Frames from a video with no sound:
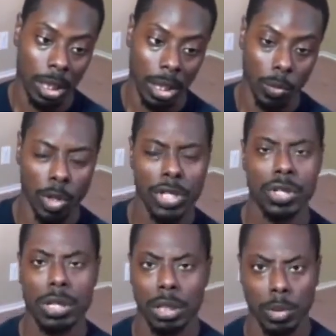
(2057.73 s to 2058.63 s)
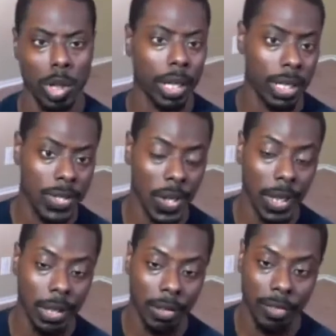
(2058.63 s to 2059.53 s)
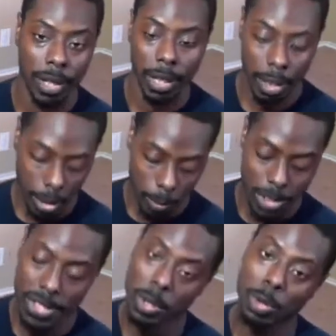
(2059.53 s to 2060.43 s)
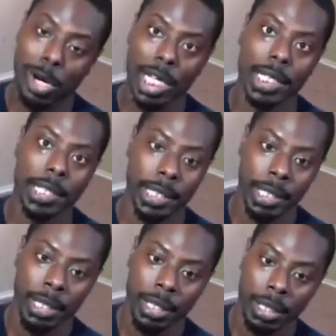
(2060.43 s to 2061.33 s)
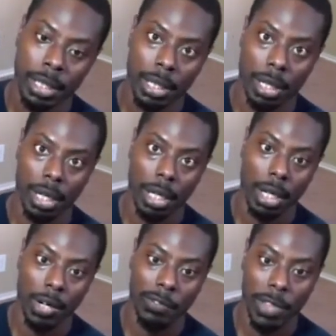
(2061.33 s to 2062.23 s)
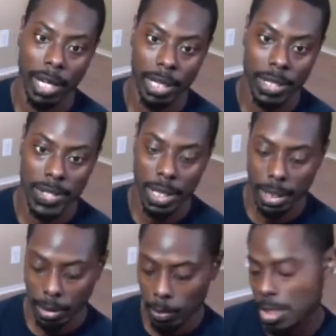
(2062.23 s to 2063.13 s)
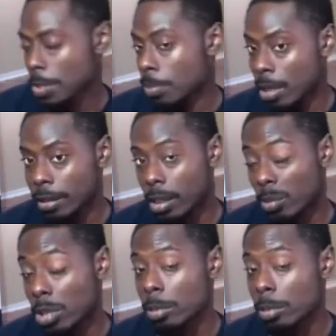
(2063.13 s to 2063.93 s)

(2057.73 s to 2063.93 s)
is your caloric intake of the day, and what is the quality of that intake, and what is the breakdown?